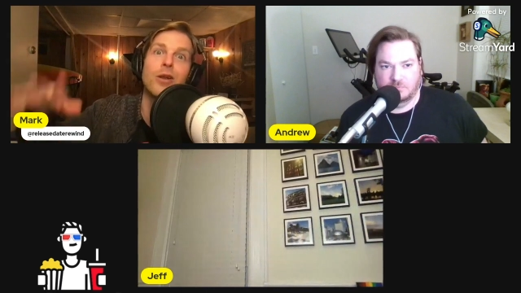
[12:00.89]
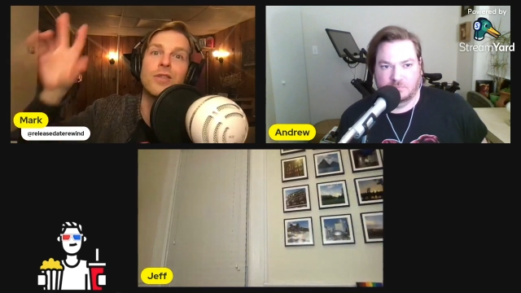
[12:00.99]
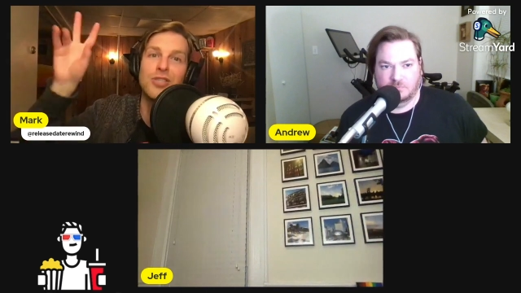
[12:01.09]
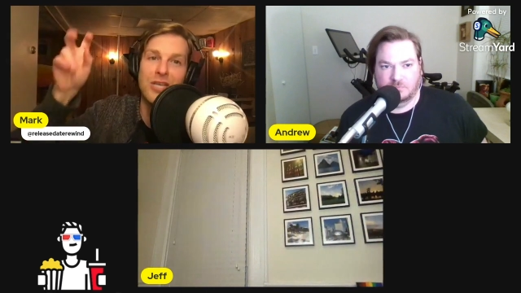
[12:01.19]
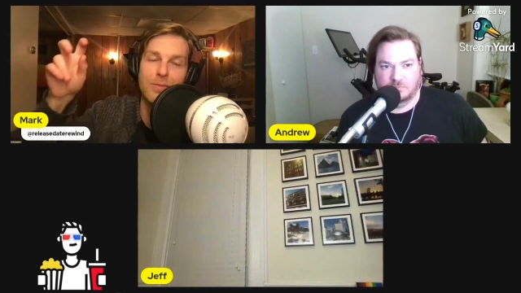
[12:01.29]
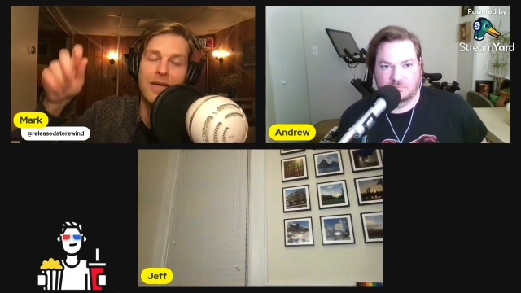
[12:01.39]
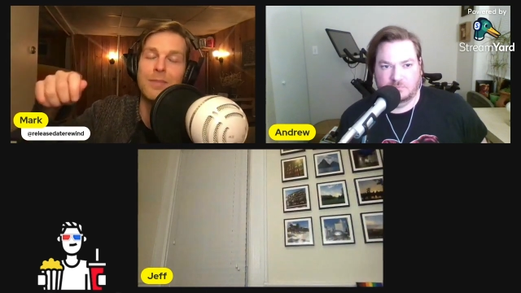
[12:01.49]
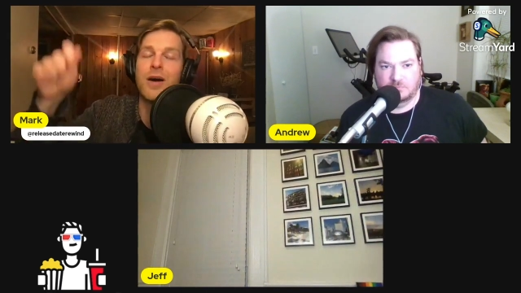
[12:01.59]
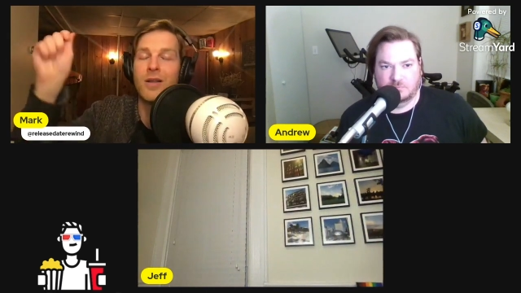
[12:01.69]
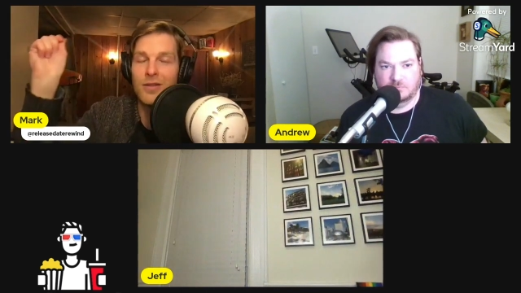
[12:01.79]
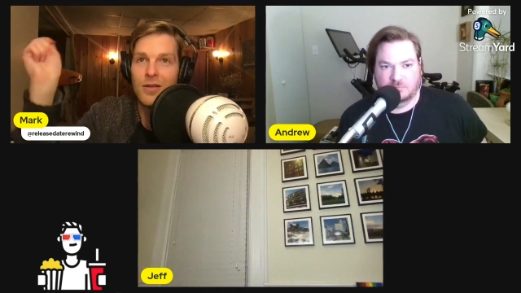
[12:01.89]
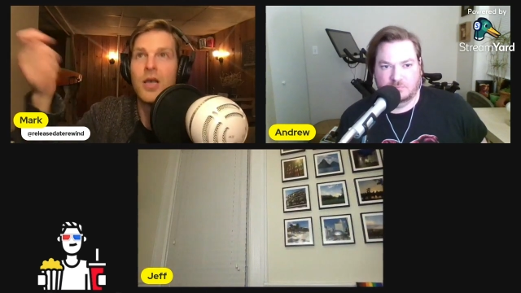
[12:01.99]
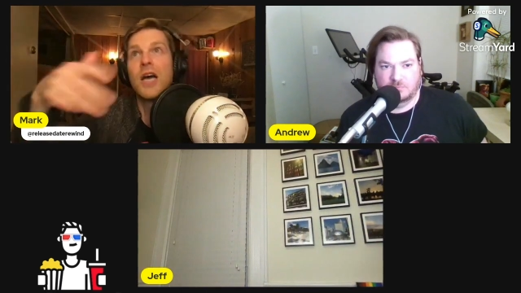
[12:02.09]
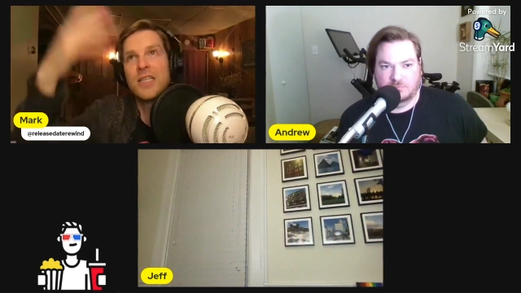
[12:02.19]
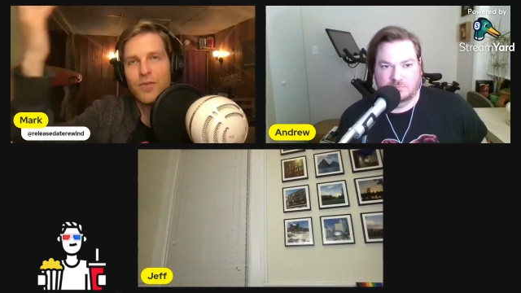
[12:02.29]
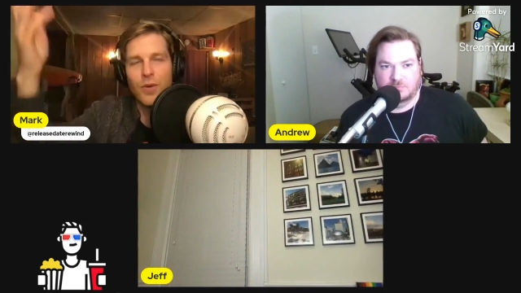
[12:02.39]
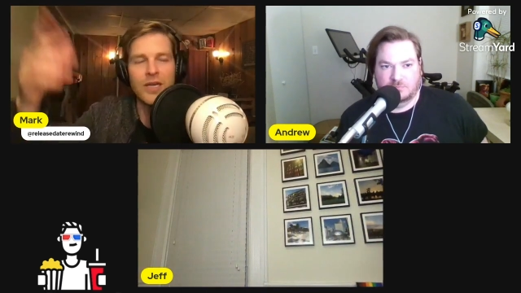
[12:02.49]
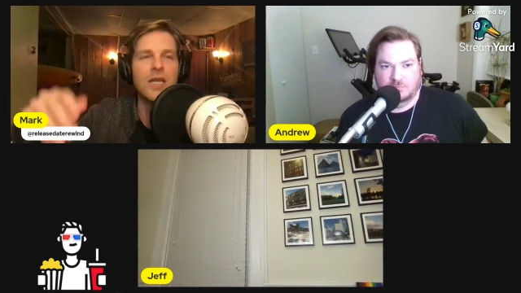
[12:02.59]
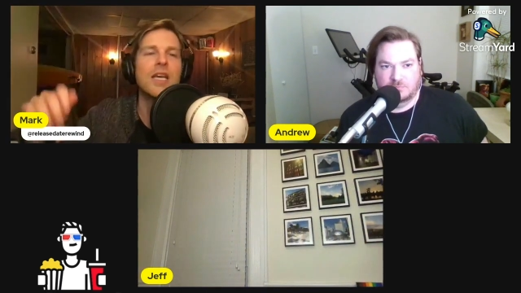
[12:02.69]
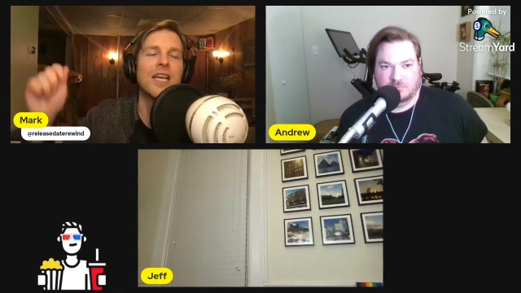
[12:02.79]
Speaker 1: the champagne bottle, a different one,
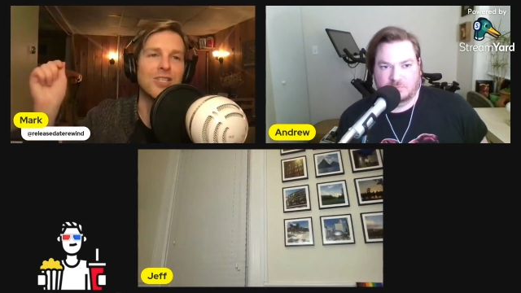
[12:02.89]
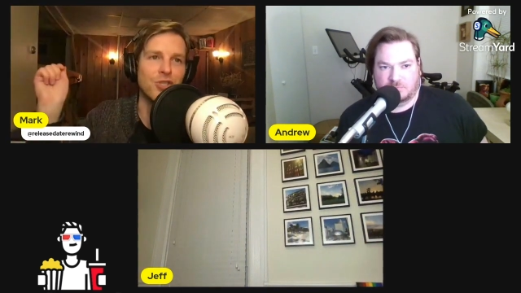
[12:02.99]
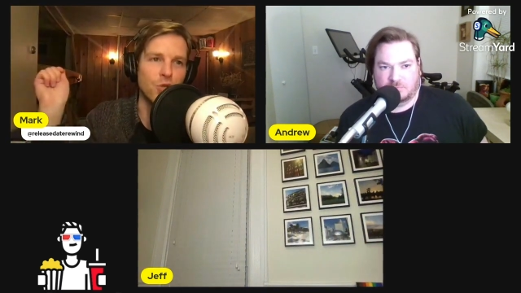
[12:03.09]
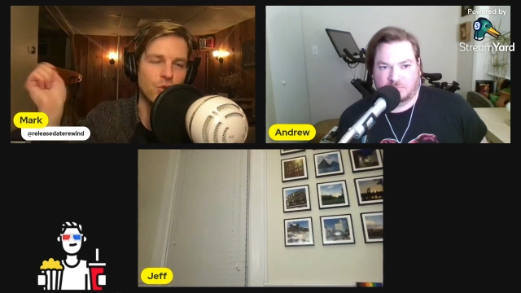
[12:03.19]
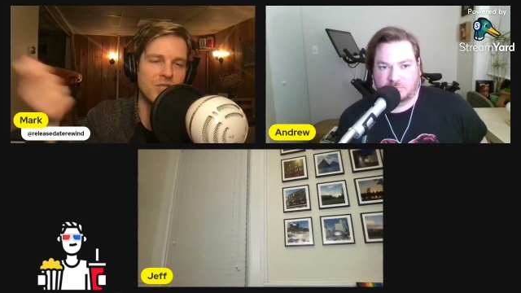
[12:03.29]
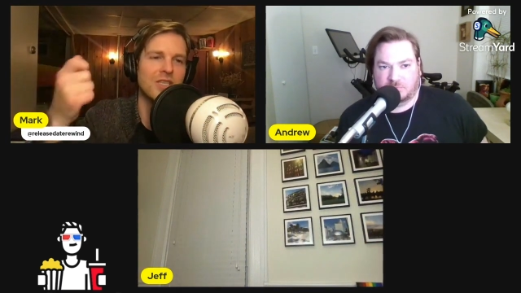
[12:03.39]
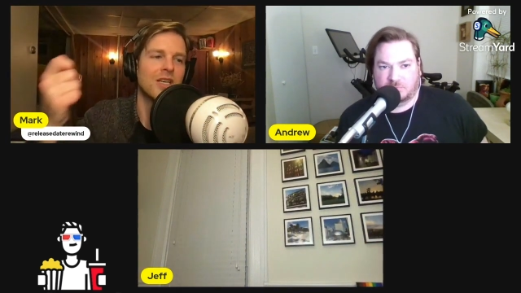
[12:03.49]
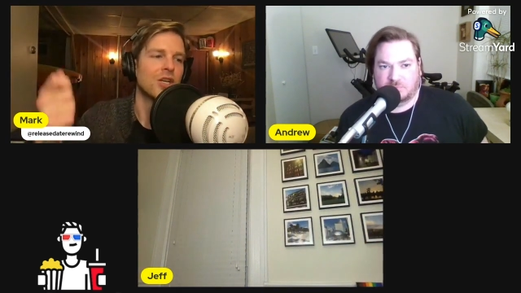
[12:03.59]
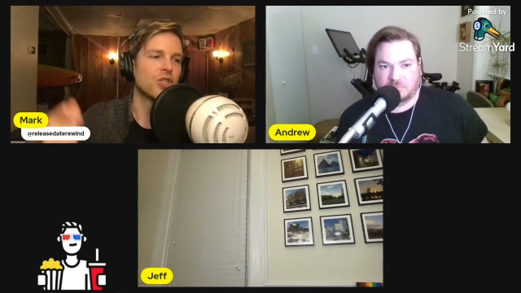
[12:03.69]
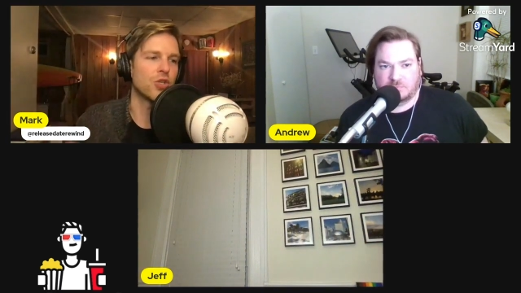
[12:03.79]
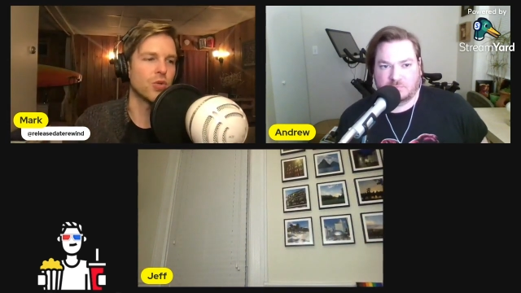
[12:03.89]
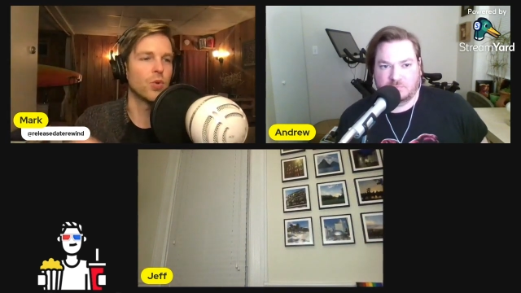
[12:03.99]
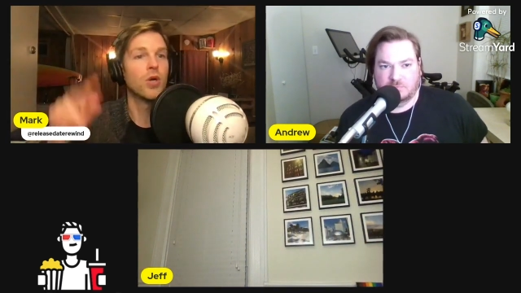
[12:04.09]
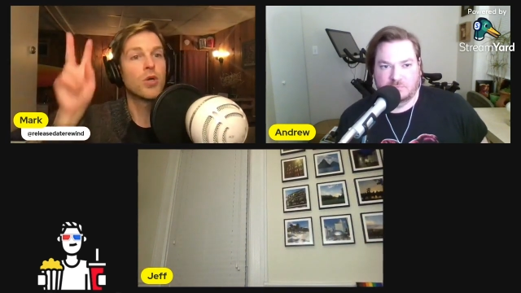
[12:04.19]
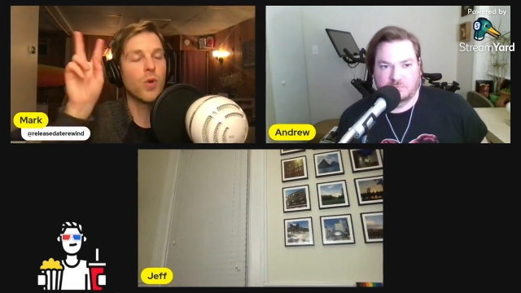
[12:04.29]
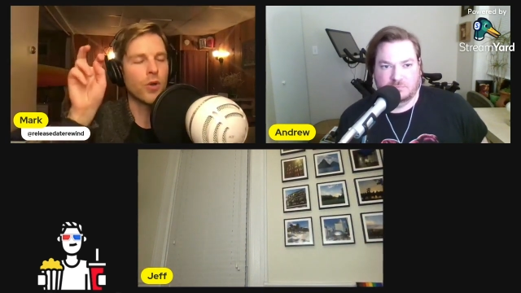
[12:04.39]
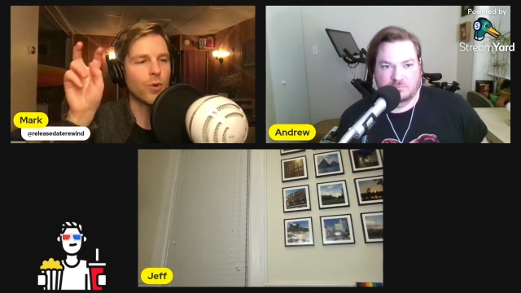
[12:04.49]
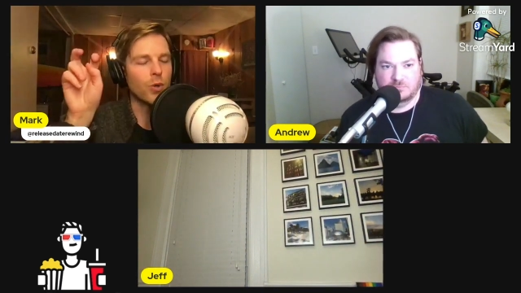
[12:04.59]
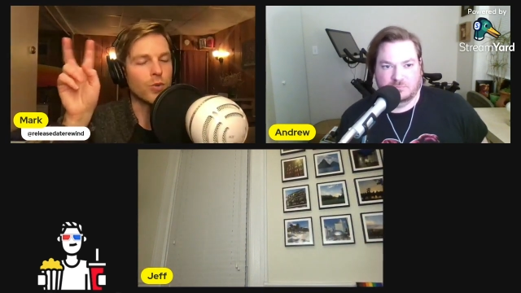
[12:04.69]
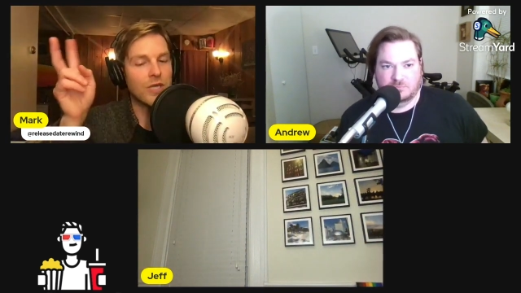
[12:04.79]
is used to quote unquote
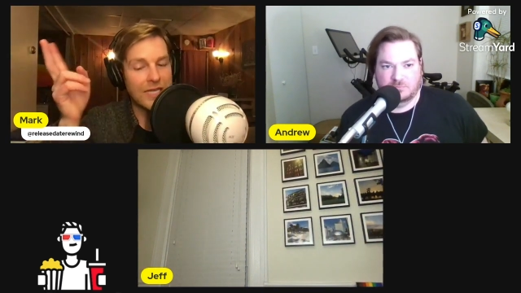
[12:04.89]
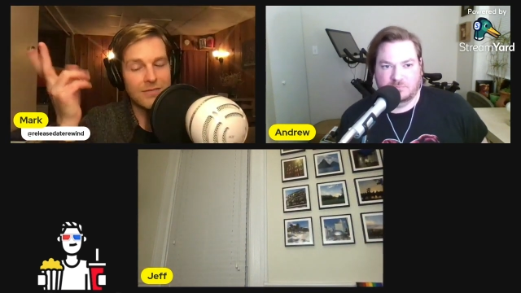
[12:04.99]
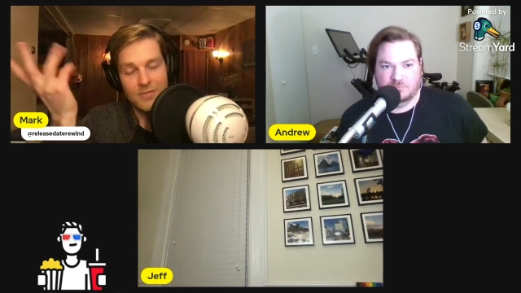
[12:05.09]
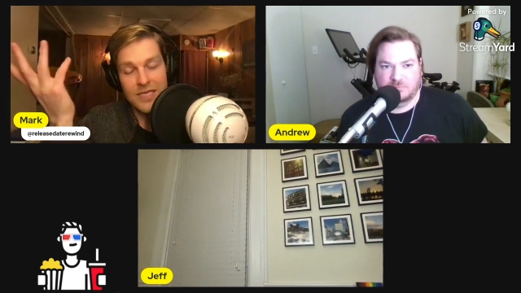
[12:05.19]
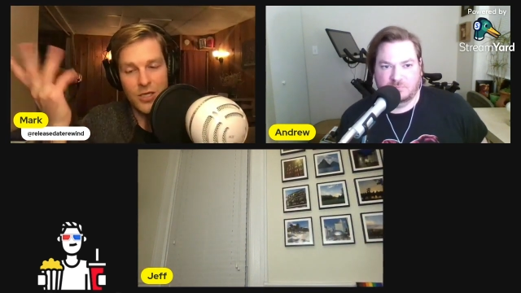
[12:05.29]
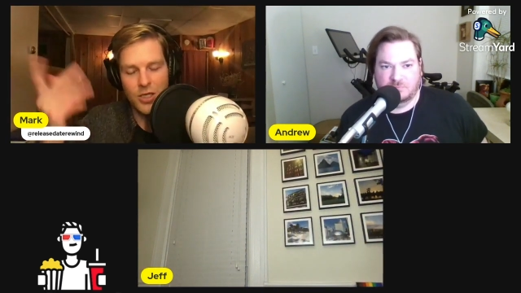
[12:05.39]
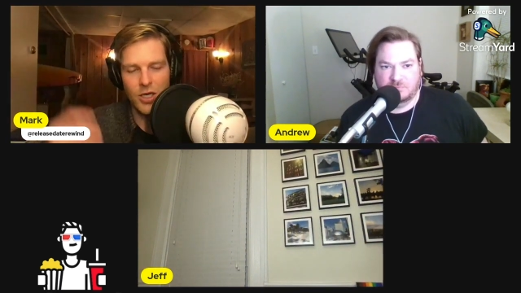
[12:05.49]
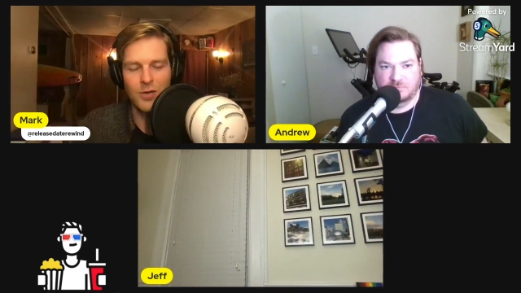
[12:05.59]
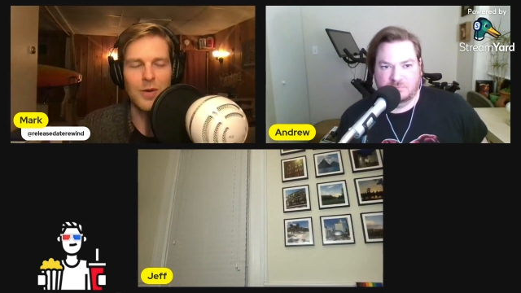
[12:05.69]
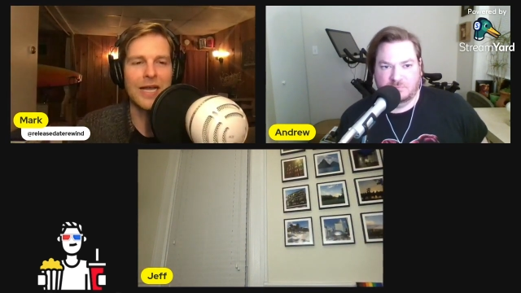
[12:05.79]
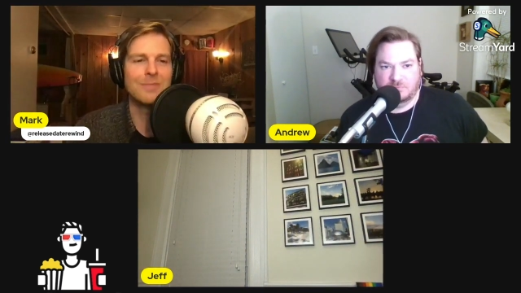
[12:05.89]
kill her, right?